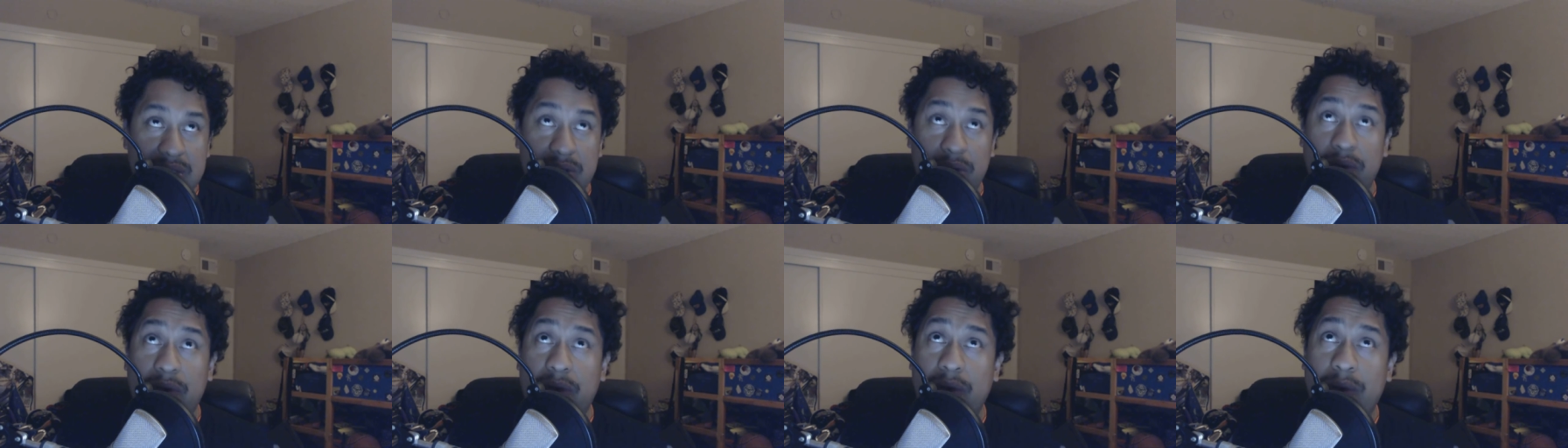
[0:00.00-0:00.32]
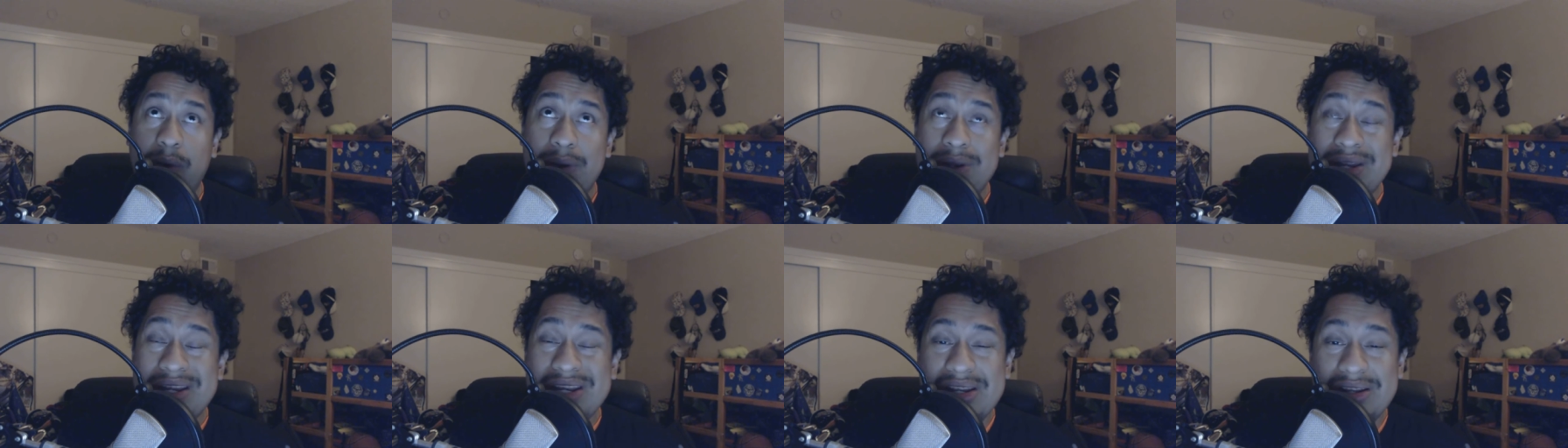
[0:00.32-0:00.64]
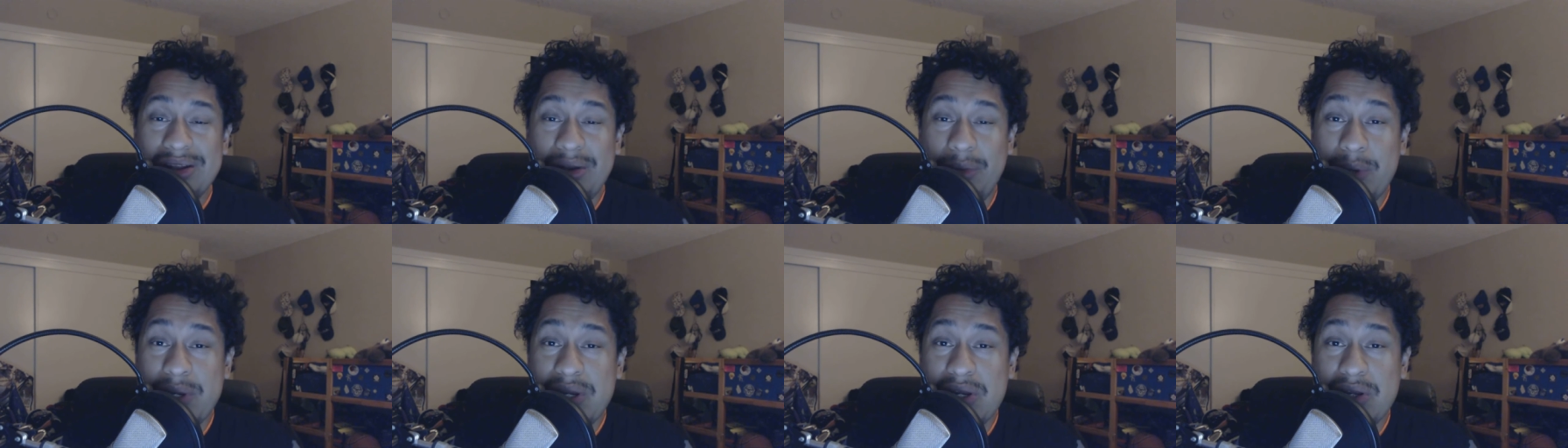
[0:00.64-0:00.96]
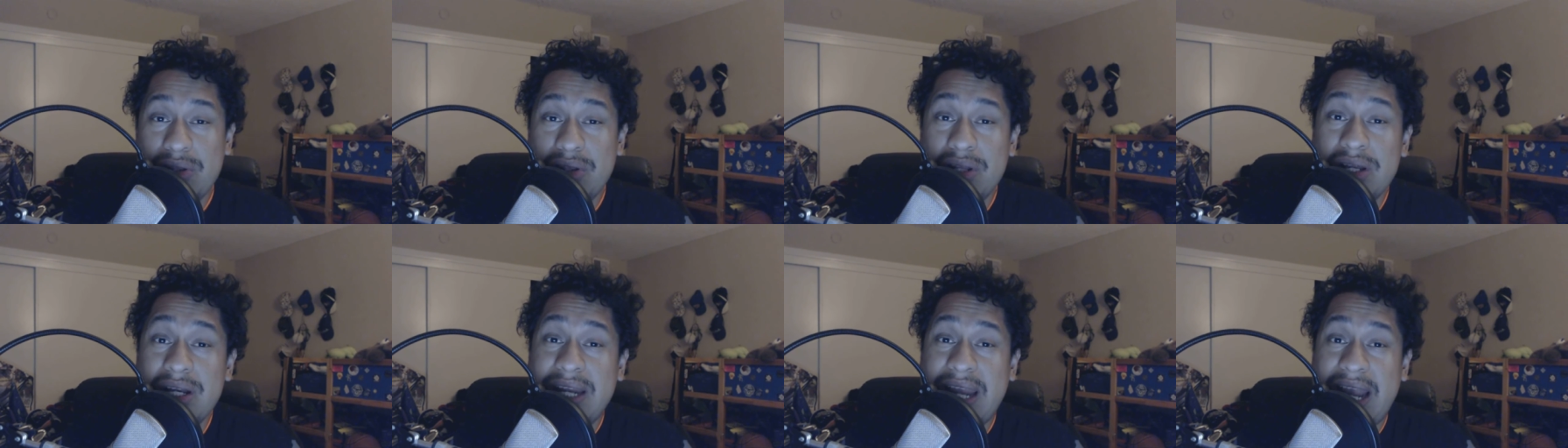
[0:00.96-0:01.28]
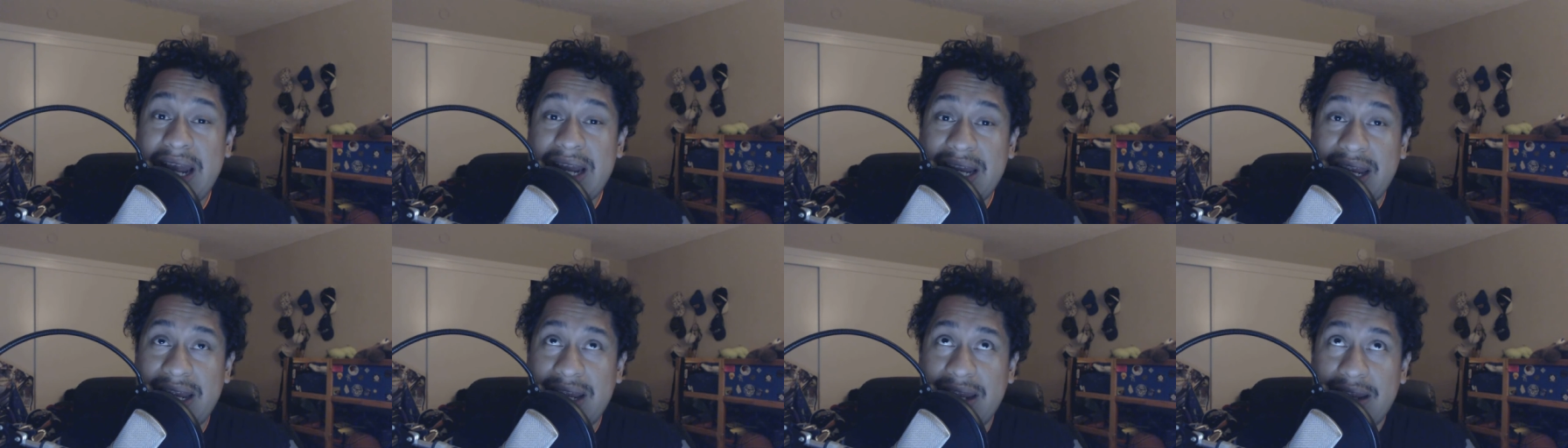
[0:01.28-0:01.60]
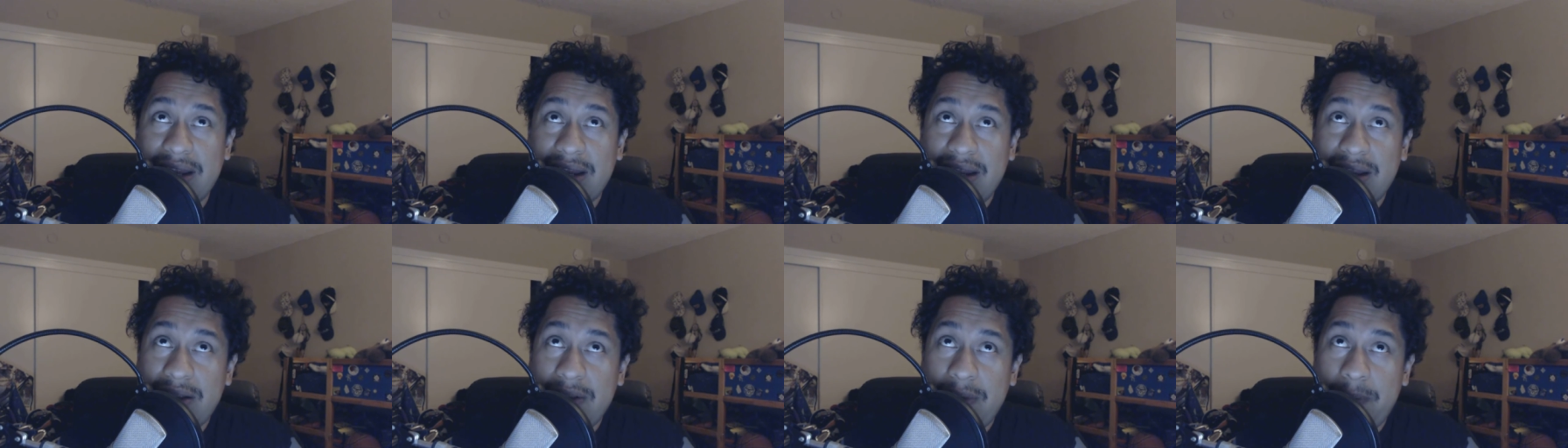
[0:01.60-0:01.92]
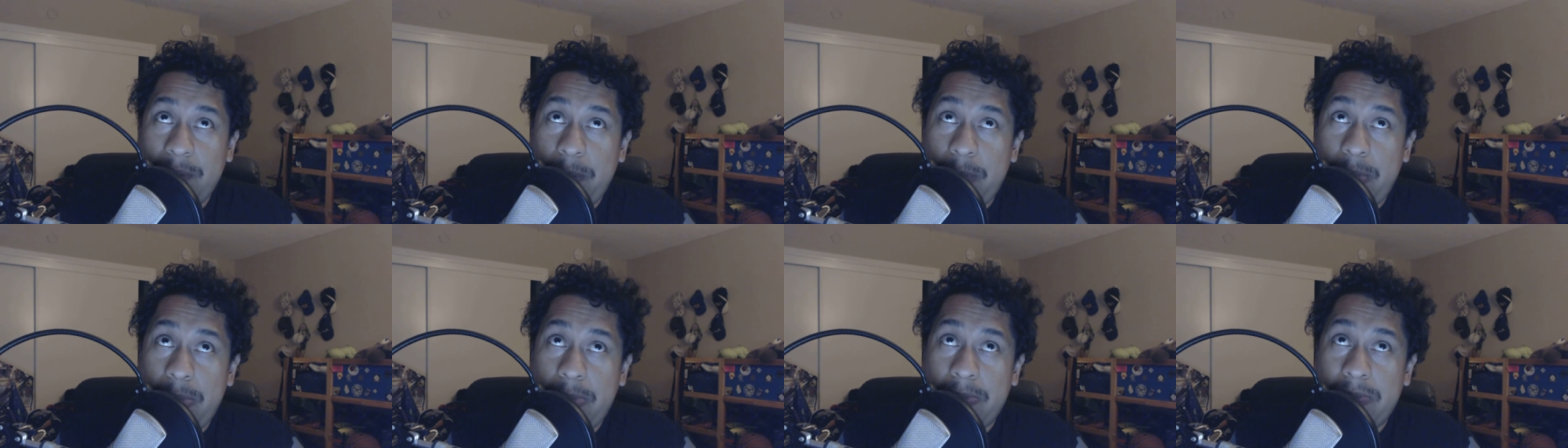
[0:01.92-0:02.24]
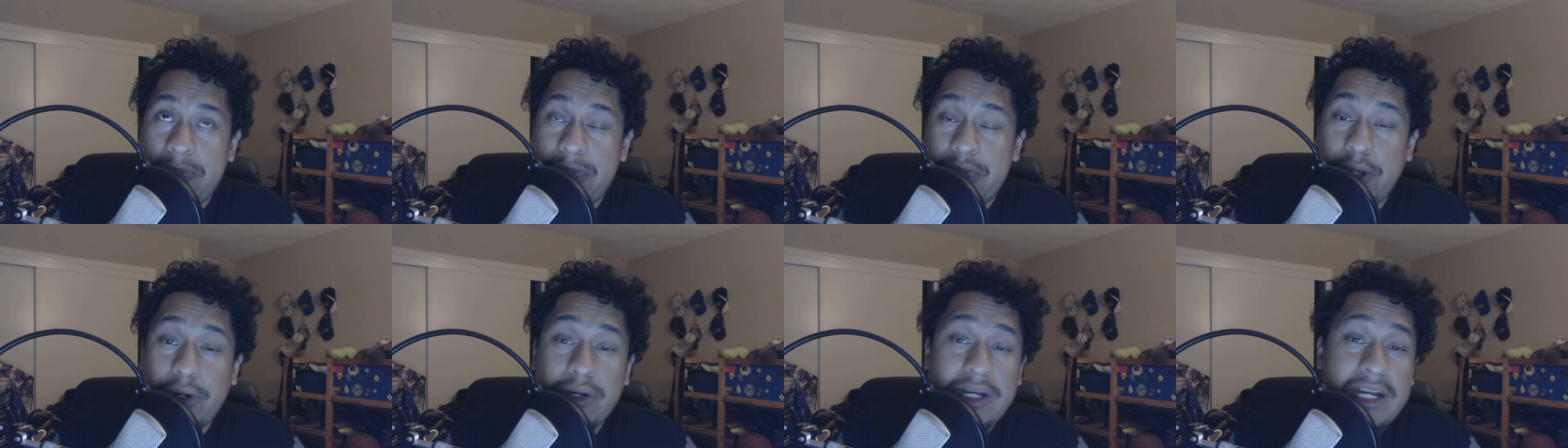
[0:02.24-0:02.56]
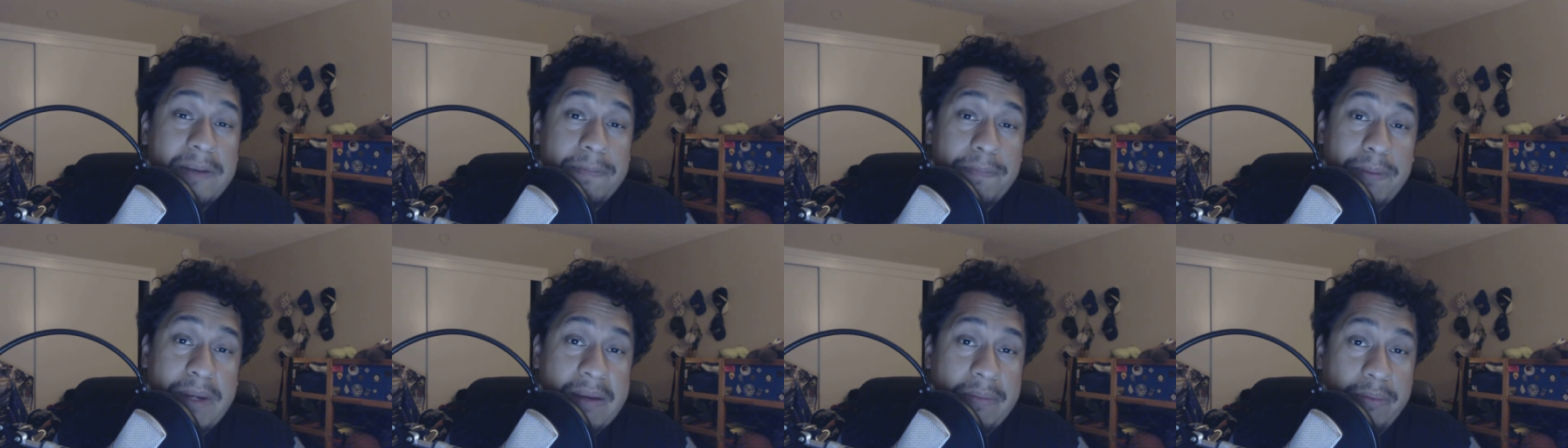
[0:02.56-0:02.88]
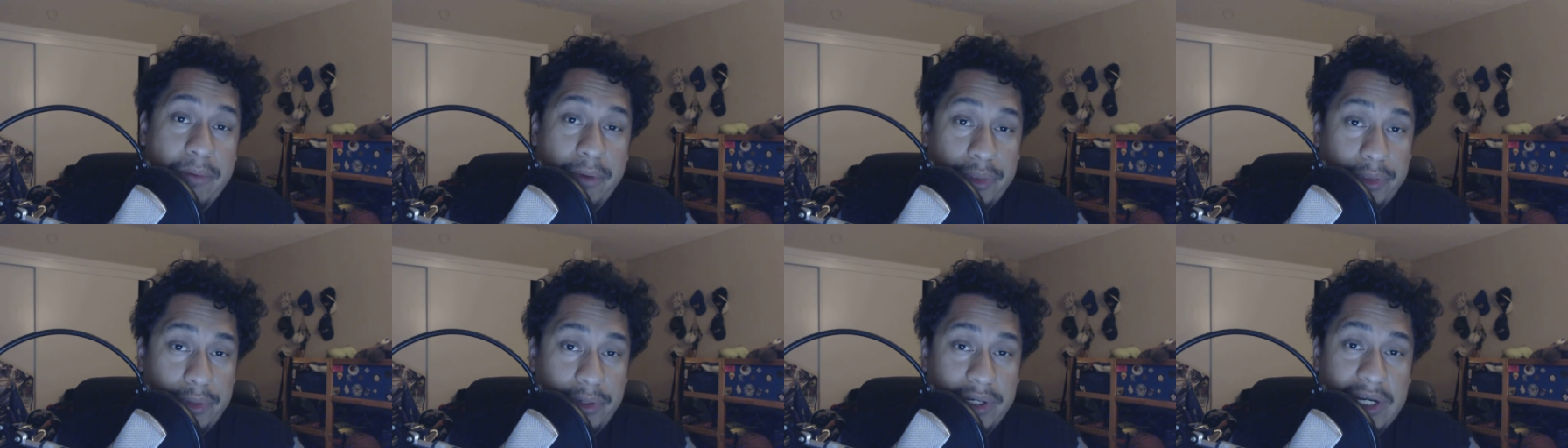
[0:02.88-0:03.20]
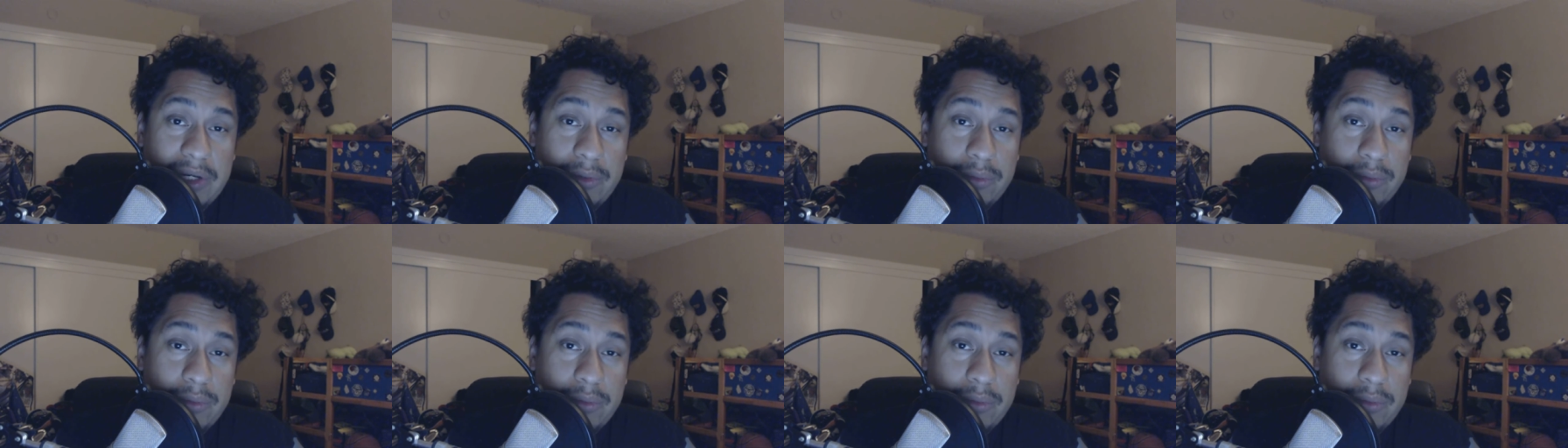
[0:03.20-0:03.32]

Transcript: So when you when you look at it, thirty people,